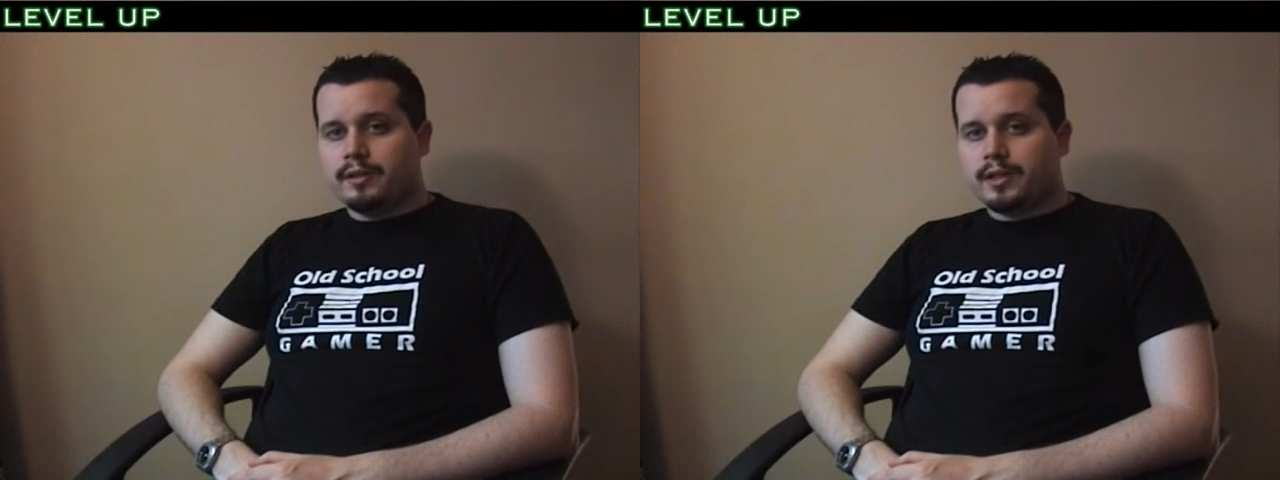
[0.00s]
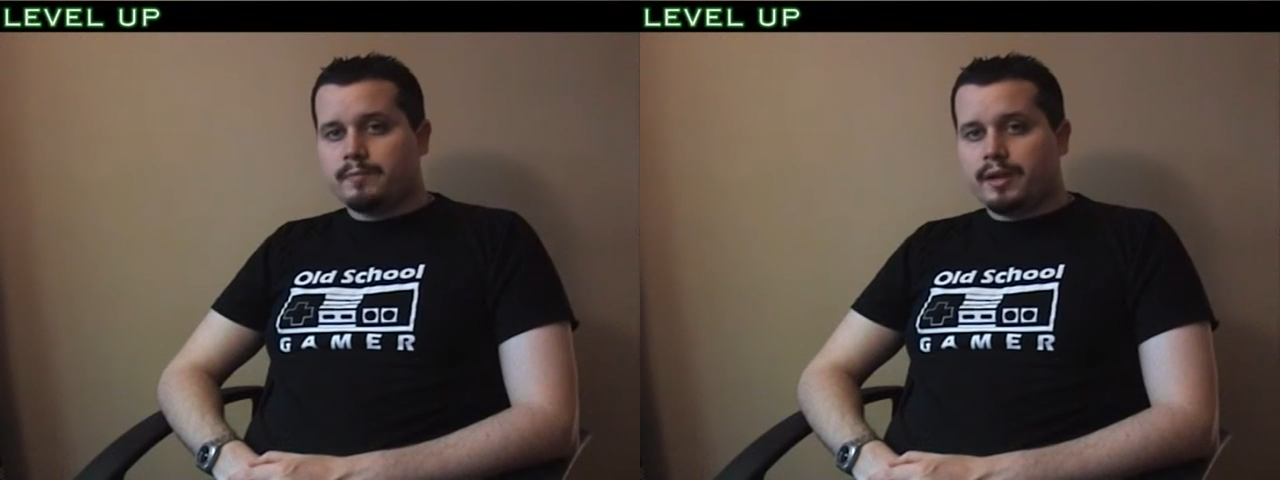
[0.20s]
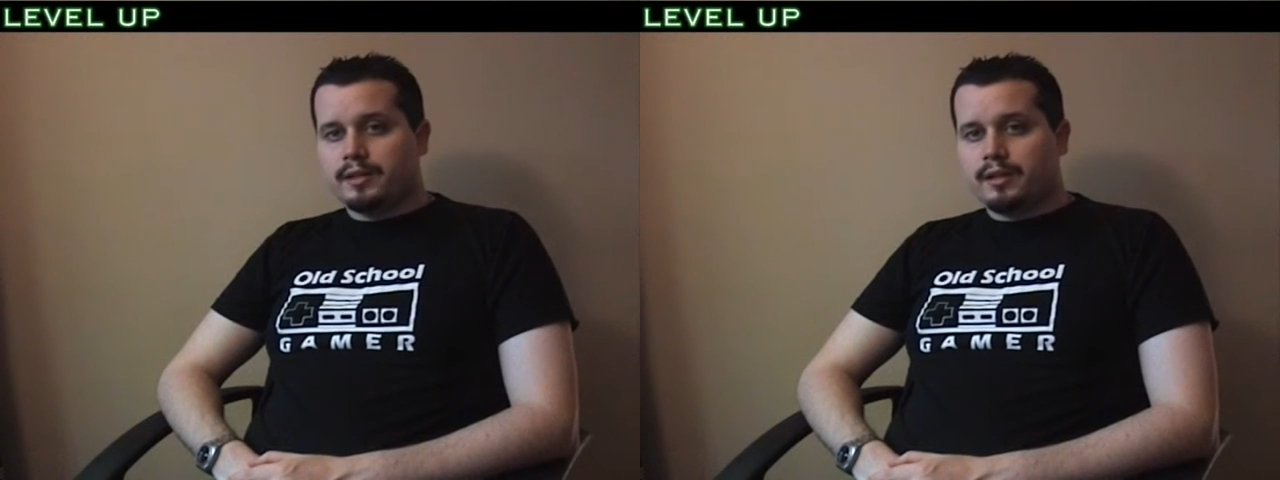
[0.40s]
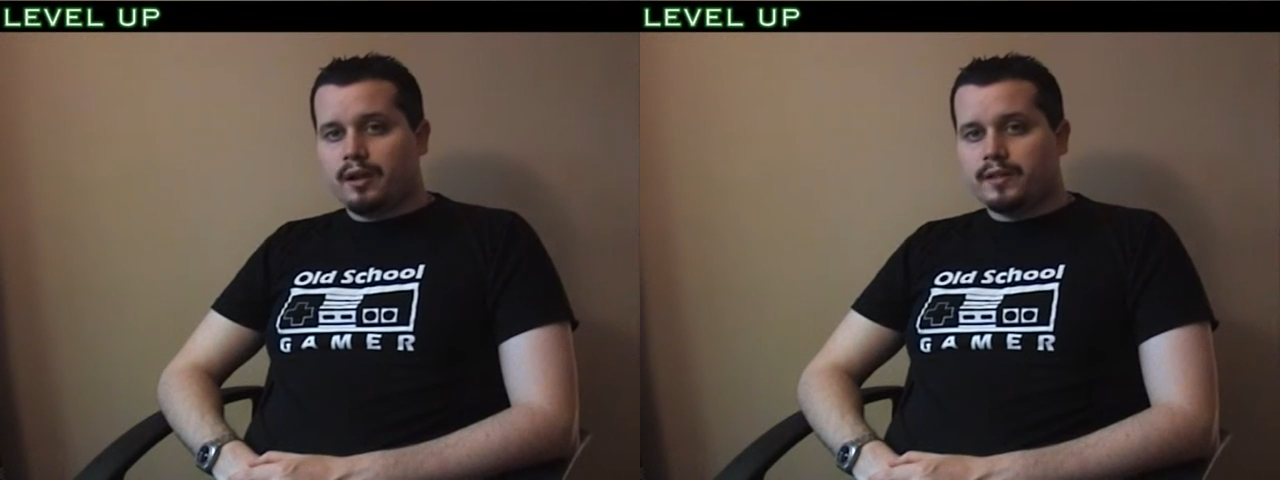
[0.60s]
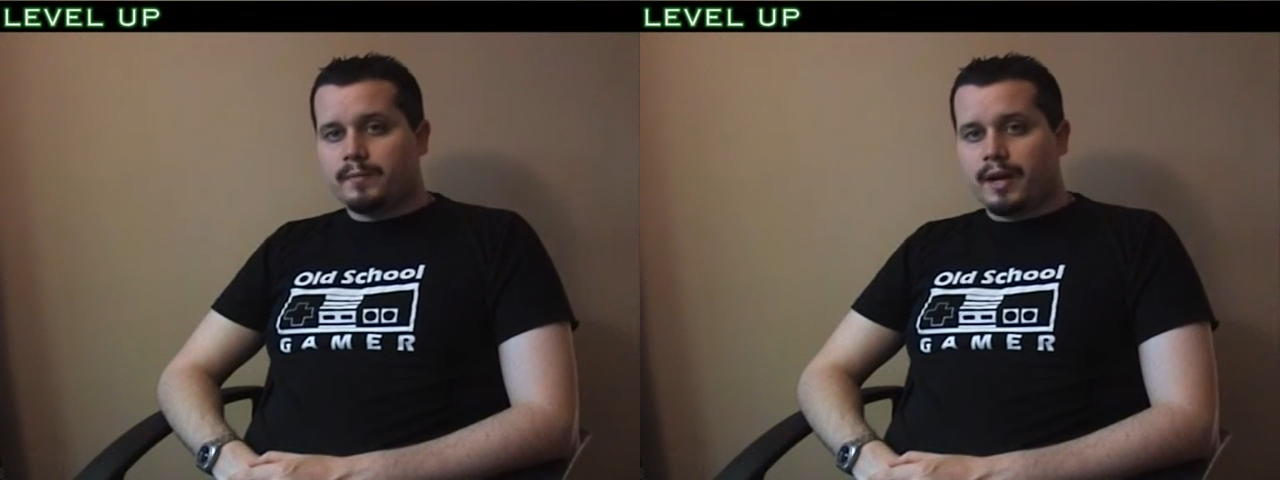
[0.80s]
expanded the
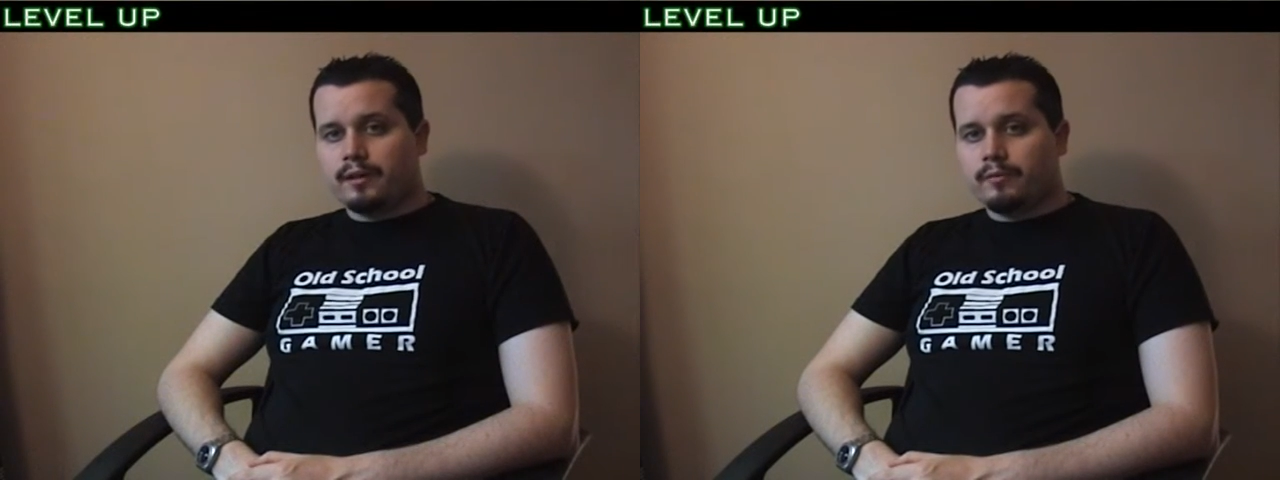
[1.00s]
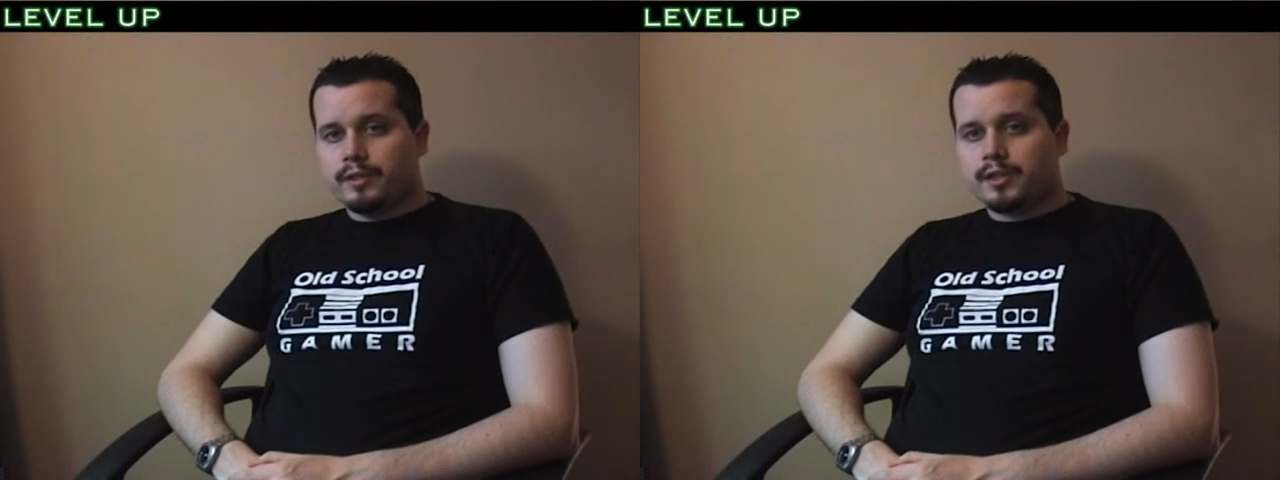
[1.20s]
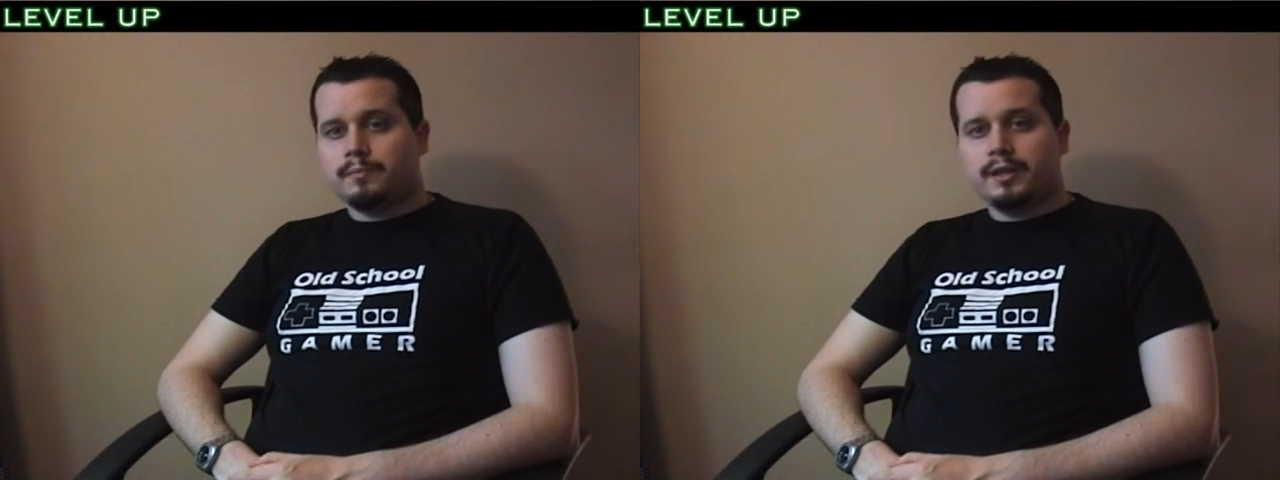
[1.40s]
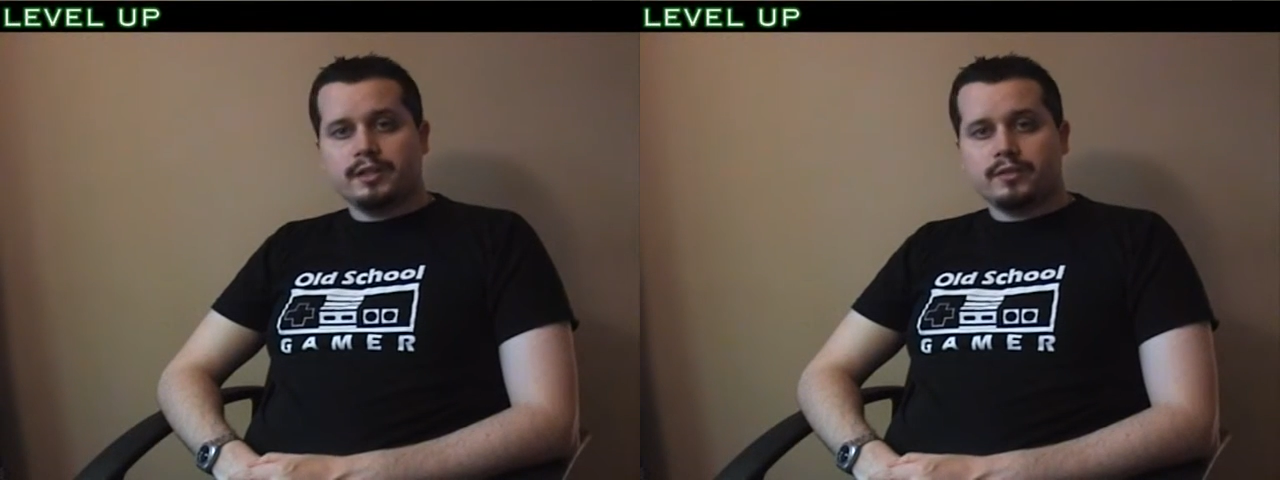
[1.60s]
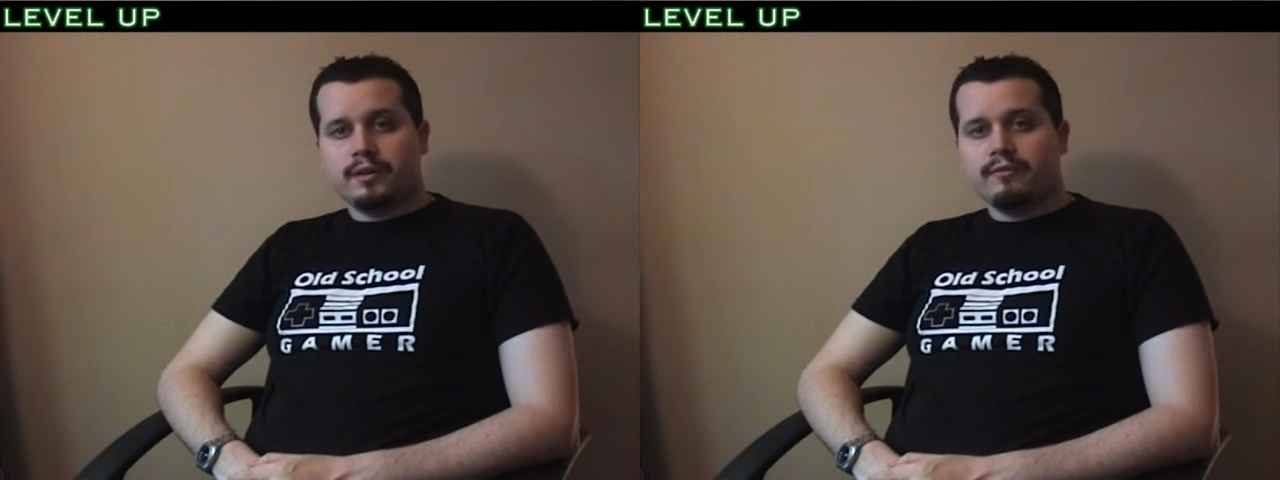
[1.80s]
lifespan, with a
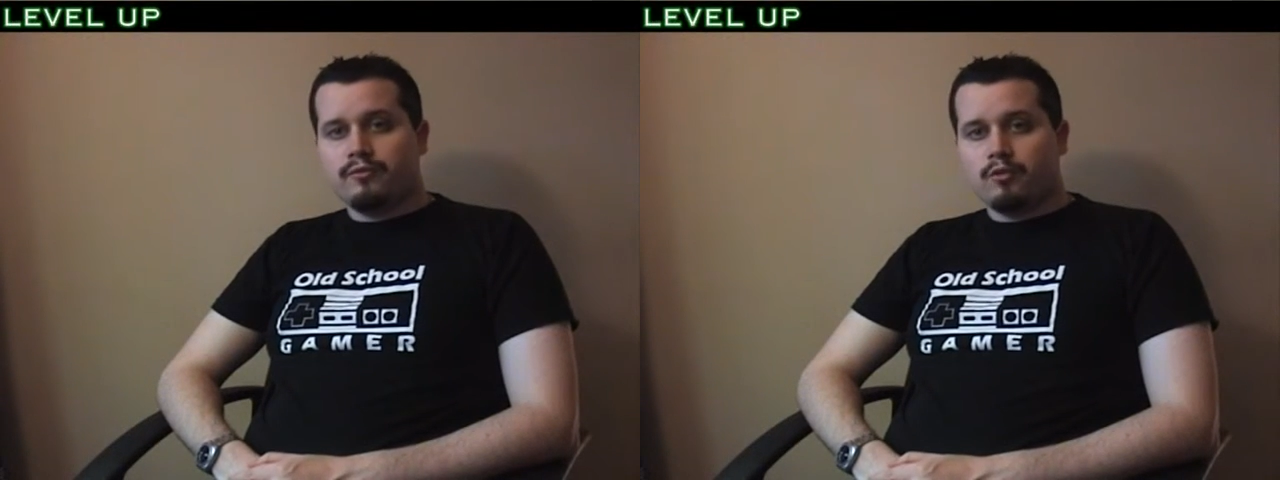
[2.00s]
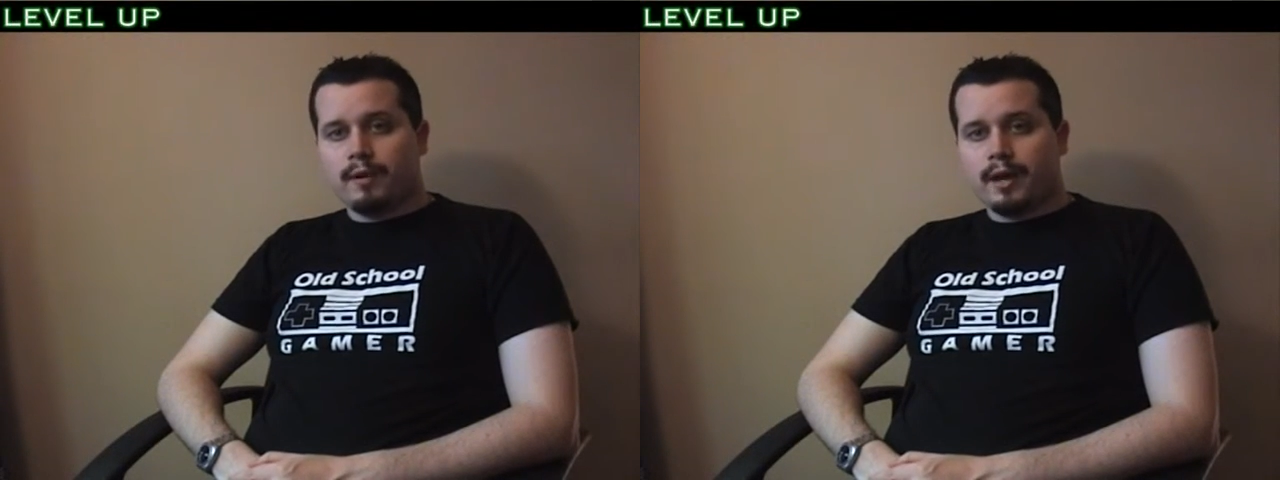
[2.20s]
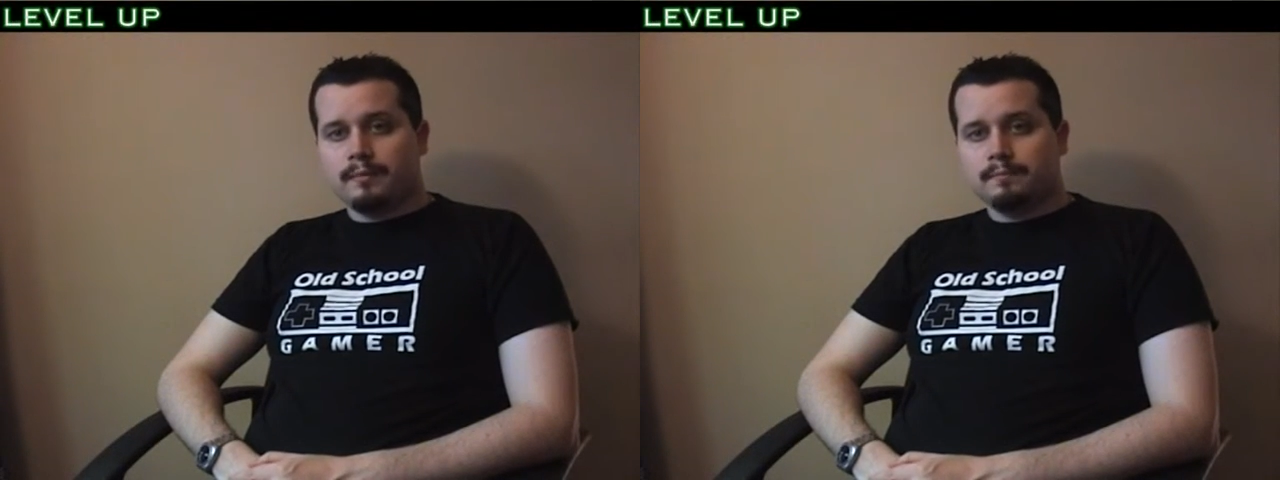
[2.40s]
split-screen 4-player.